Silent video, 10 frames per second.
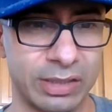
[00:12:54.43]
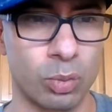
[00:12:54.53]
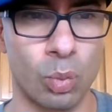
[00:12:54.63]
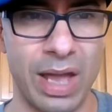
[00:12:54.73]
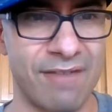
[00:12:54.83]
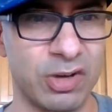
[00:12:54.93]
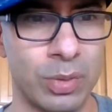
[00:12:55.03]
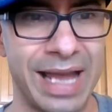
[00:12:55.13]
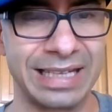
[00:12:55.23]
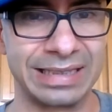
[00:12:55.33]
Like
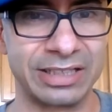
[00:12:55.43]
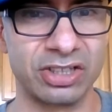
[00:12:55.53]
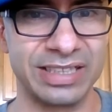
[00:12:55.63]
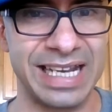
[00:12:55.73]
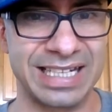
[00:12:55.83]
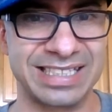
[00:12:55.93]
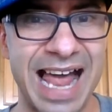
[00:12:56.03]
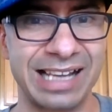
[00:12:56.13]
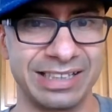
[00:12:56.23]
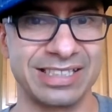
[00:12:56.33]
everyone had literally
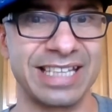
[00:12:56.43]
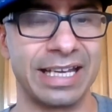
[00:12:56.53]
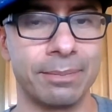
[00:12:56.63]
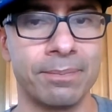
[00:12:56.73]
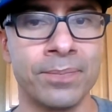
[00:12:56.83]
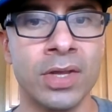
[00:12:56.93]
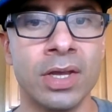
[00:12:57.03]
exactly the same.